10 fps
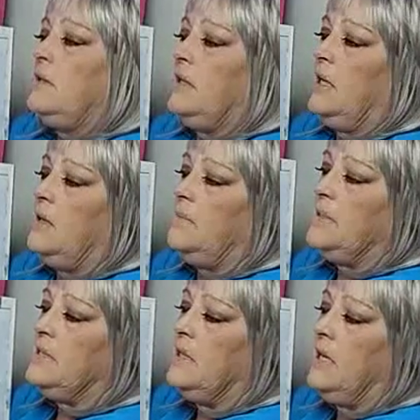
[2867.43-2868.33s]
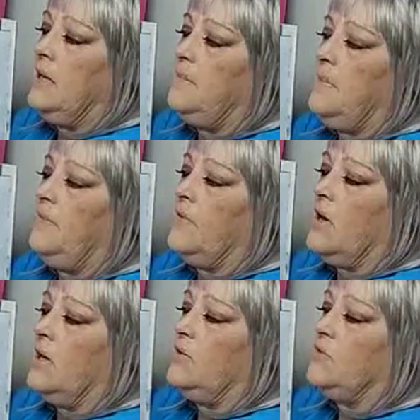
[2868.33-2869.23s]
The game is the game of
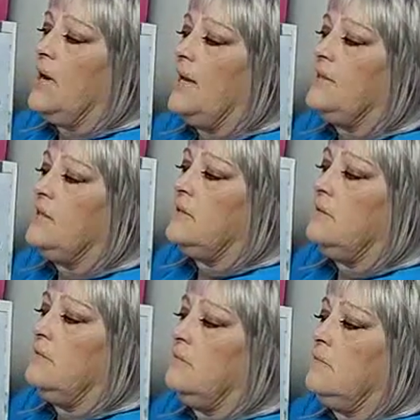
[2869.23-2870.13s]
contrast.